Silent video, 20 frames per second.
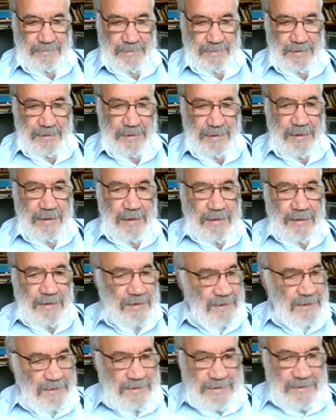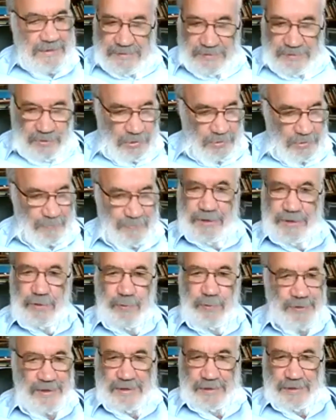This is not my
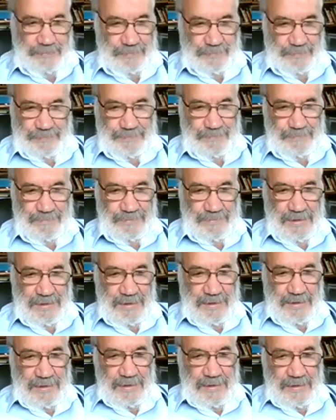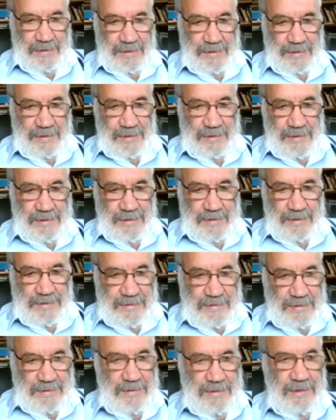opinion. Is
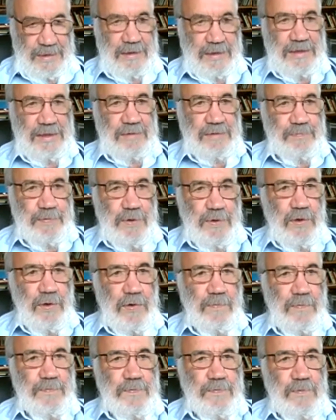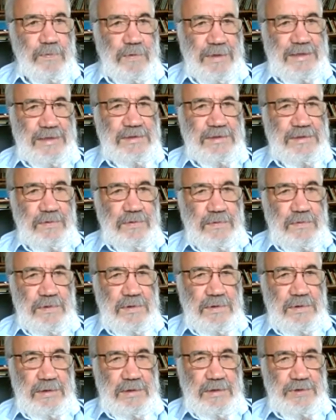the Pope when
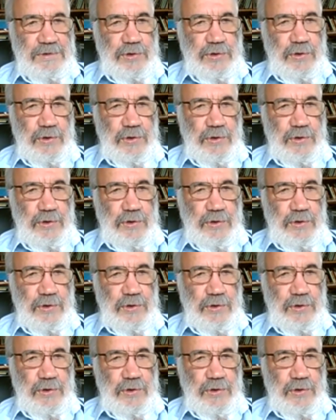John